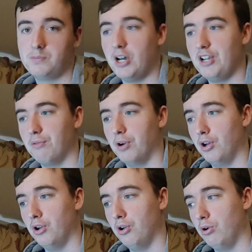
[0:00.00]

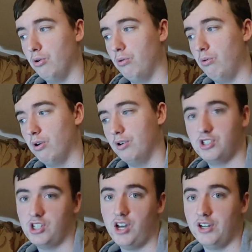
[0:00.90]
Spyro or
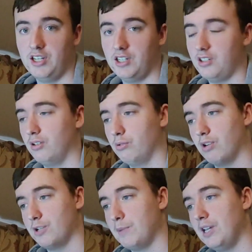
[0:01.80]
Sonic.
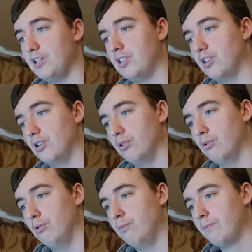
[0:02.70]
Crash
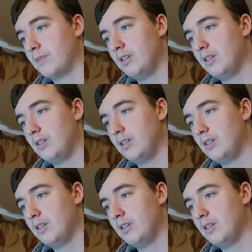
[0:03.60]
Bandicoot.